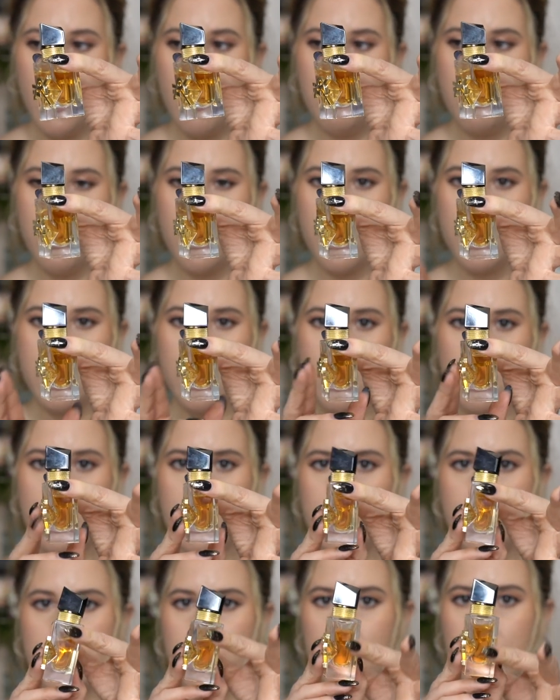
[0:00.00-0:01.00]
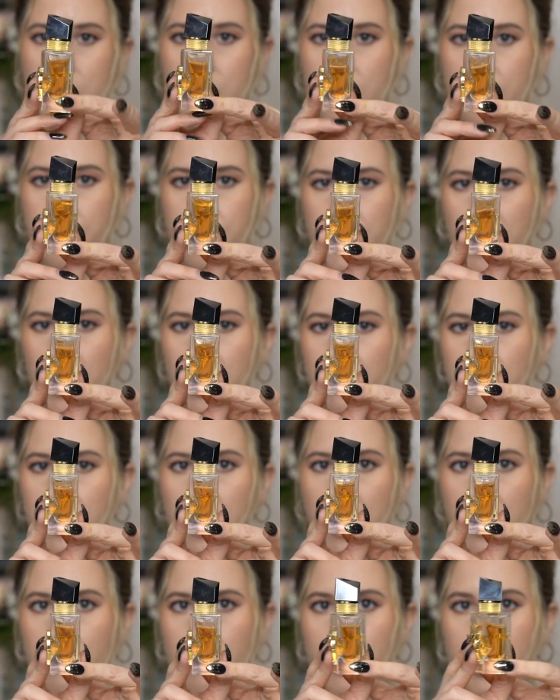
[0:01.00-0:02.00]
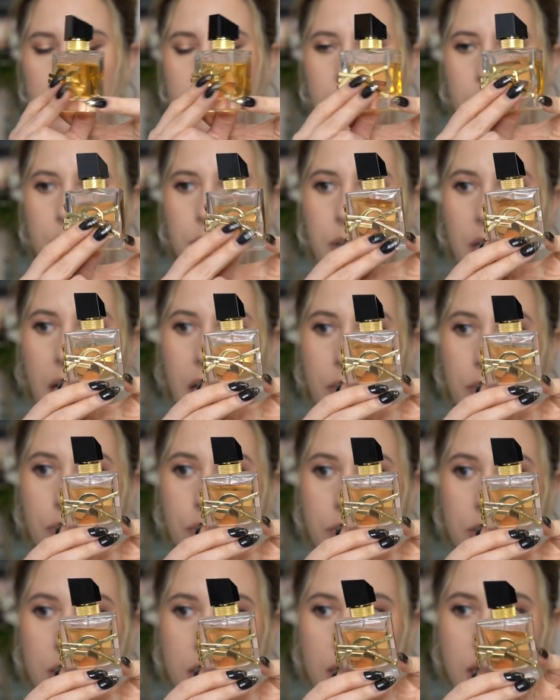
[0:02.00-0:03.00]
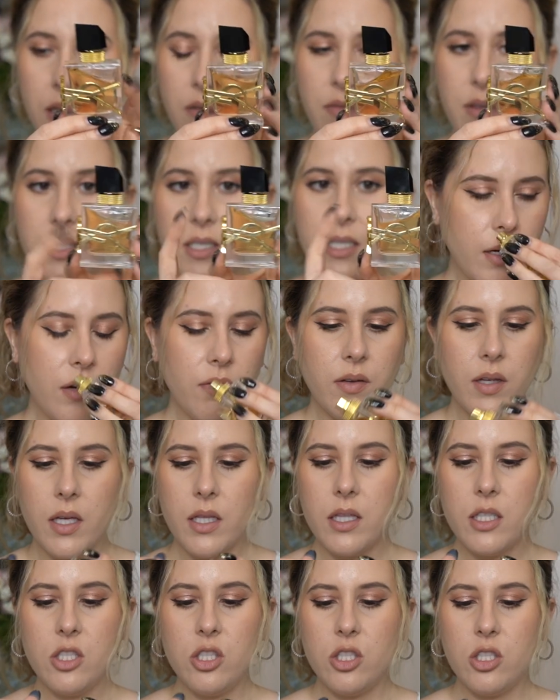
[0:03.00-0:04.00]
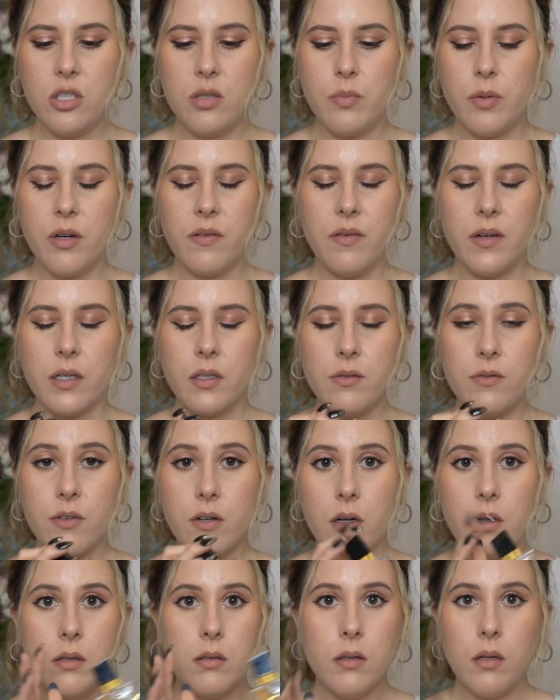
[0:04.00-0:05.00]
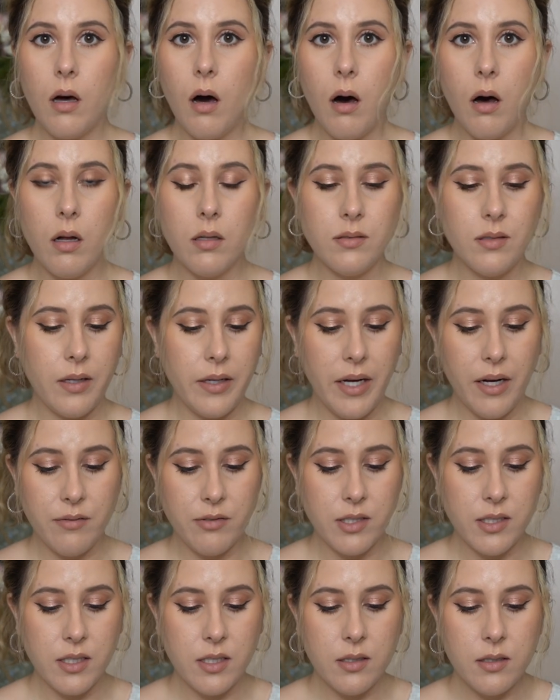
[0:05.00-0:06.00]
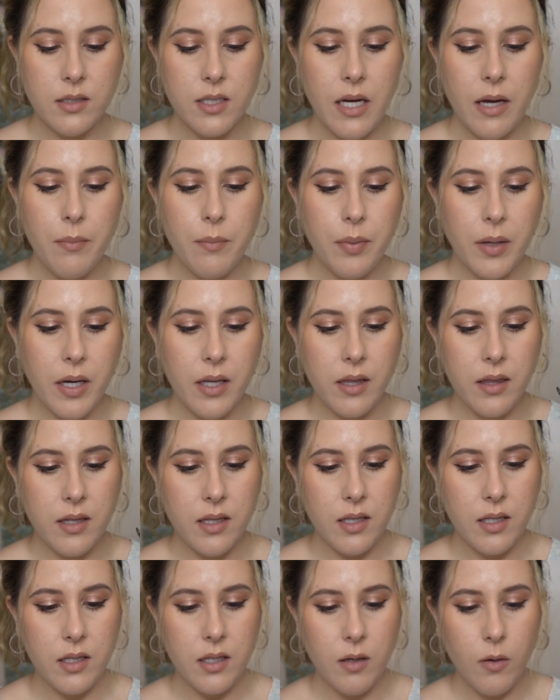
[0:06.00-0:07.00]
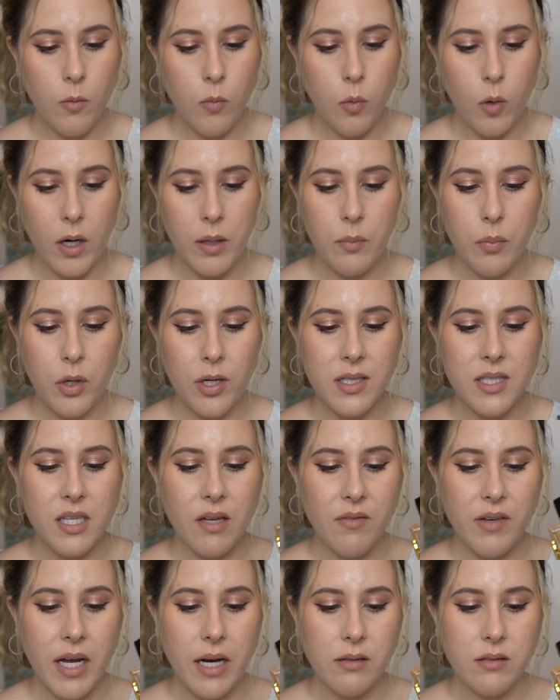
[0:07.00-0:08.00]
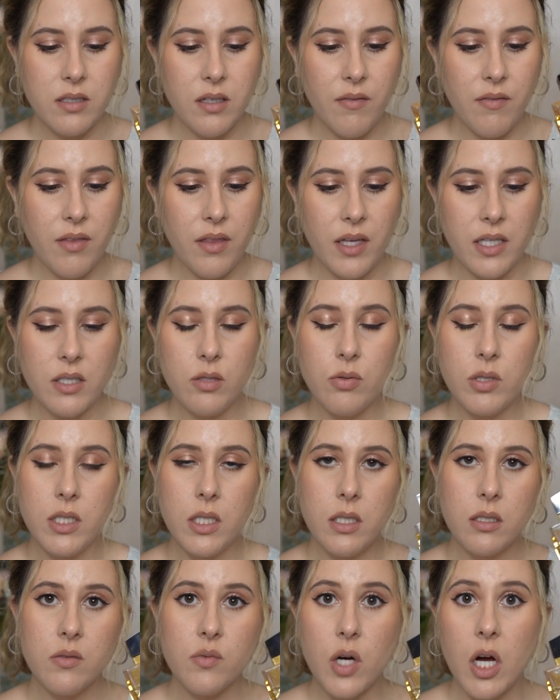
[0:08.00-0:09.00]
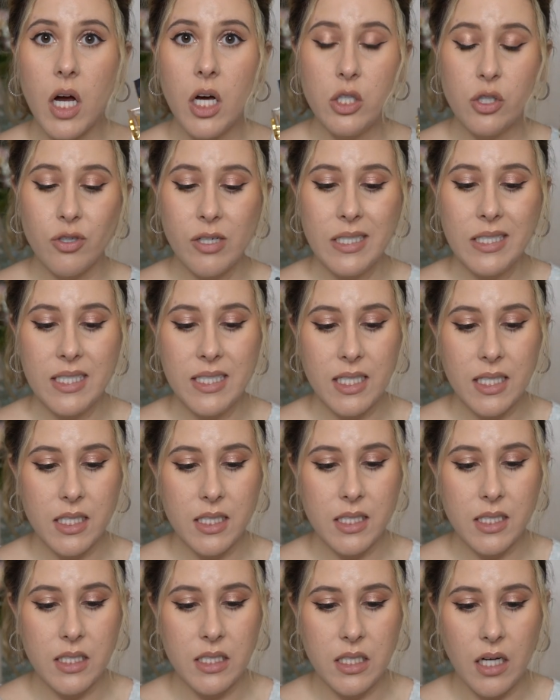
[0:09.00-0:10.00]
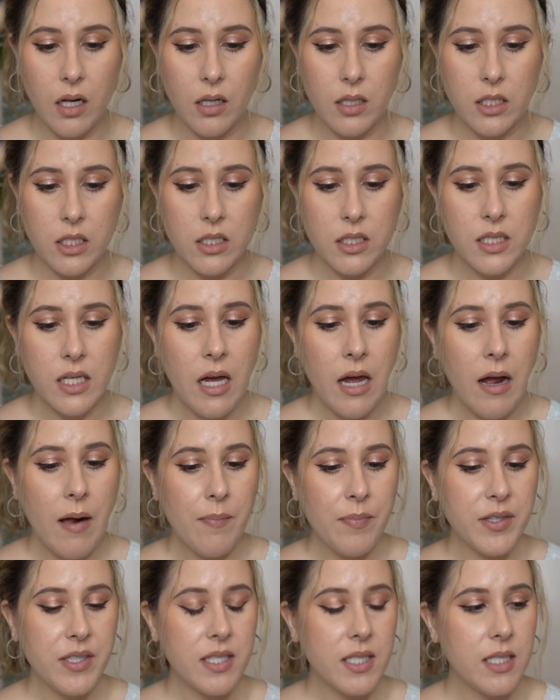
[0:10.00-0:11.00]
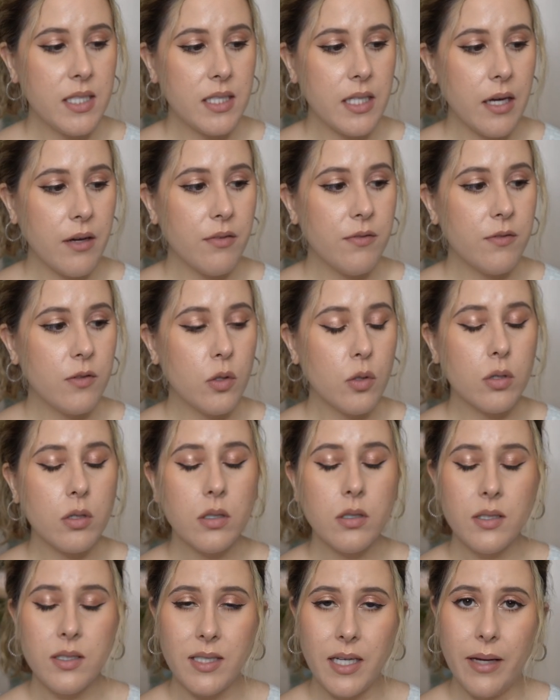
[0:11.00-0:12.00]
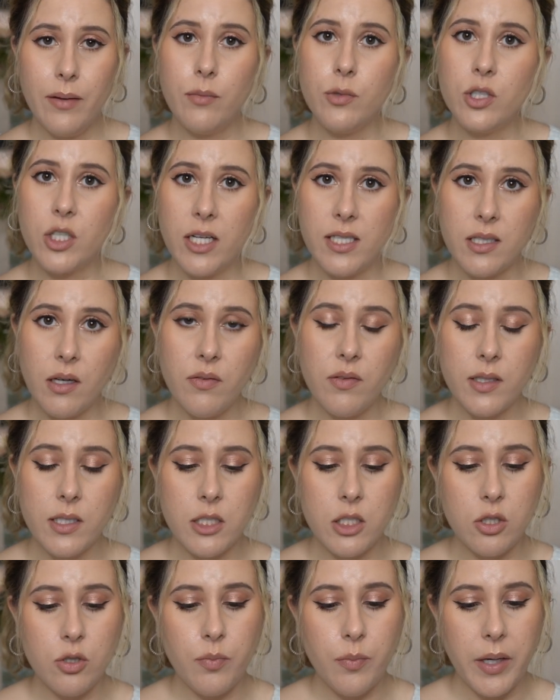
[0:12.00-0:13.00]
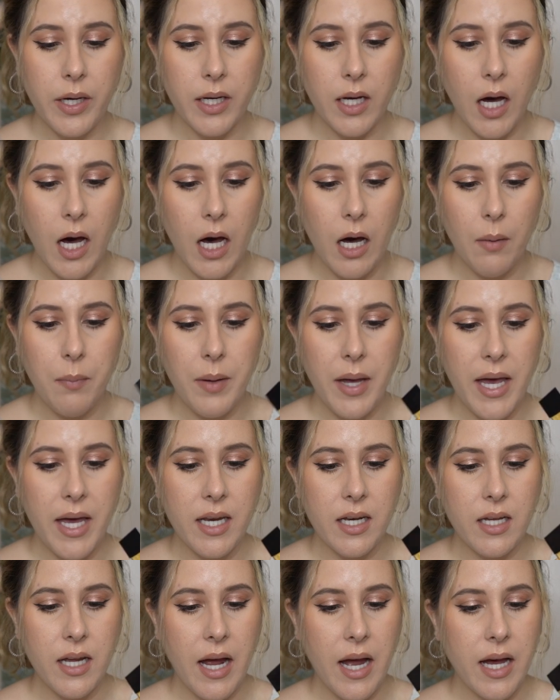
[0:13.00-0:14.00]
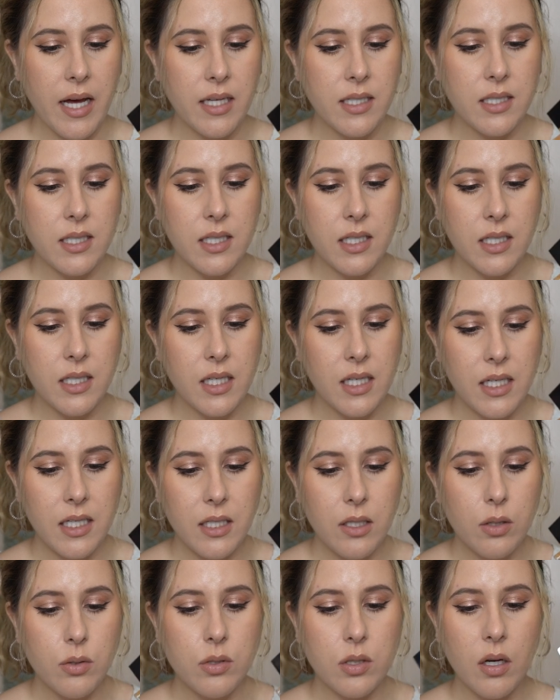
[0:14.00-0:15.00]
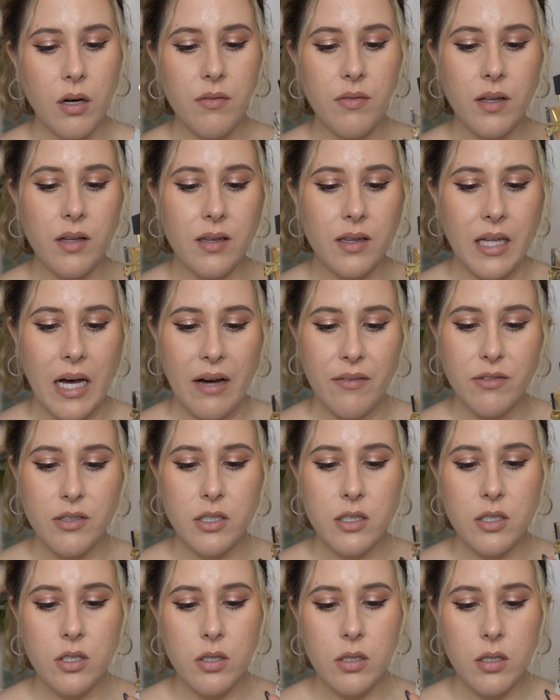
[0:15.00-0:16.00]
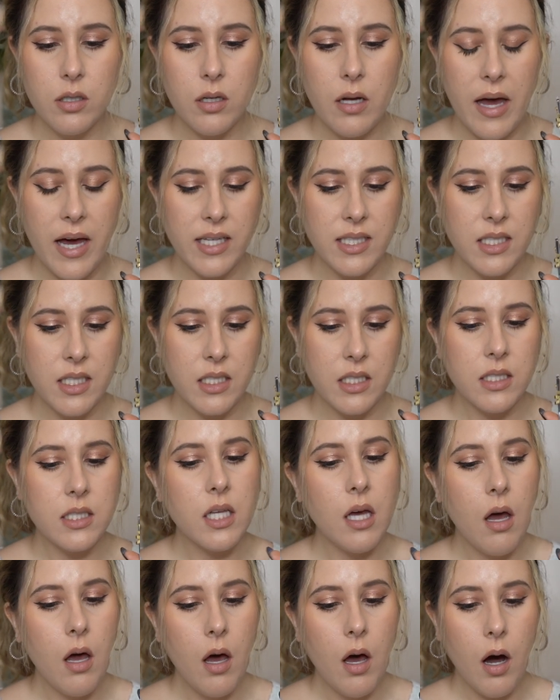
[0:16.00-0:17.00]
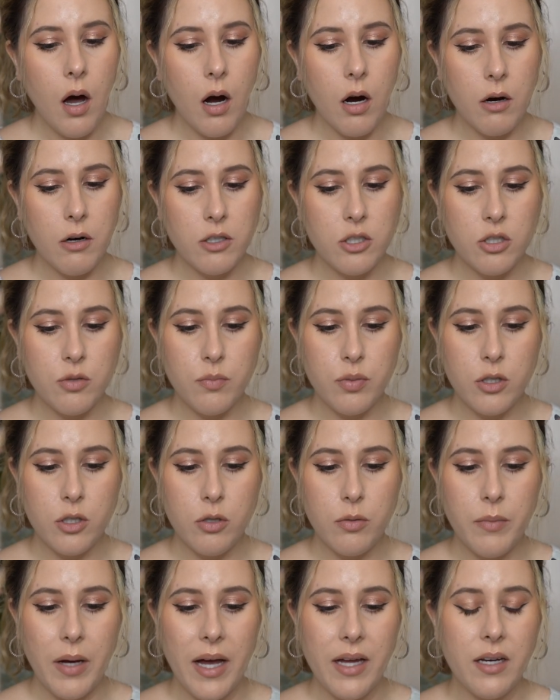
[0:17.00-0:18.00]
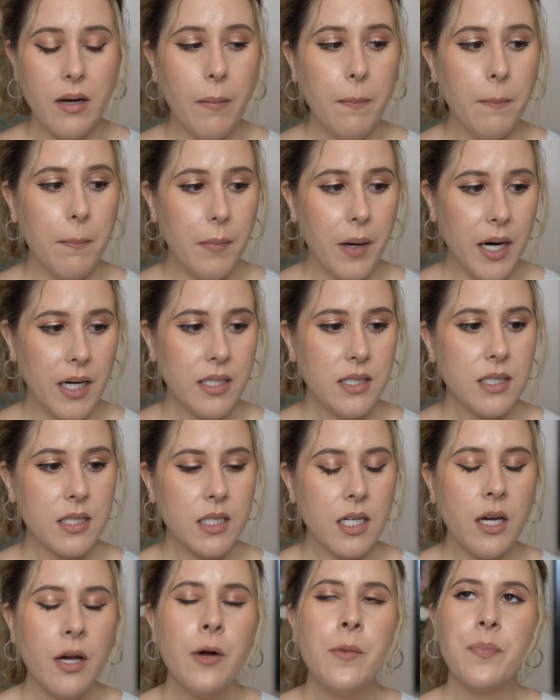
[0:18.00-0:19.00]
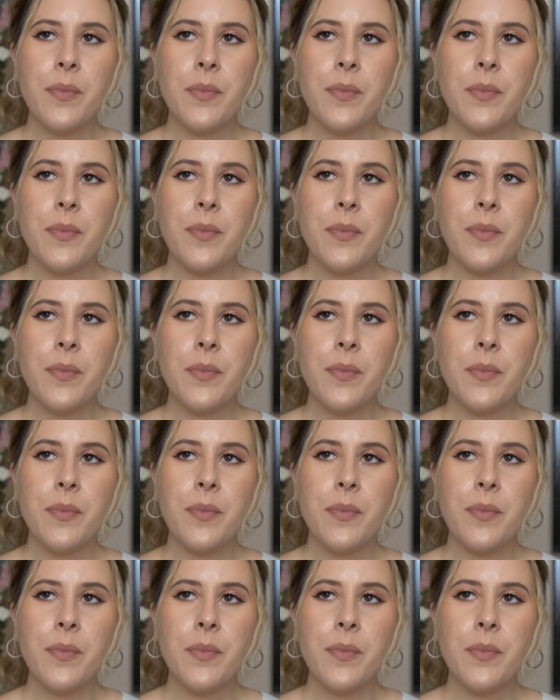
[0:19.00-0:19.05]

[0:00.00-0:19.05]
You guys could see, not even halfway done, but I really love this. I feel like this is just perfect for all day, every single day. But the 1.7 ounce of this retails for $106. This is a floral scent, which I definitely do pick up, and it has the keynotes of lavender essence, orange bloom, and musk.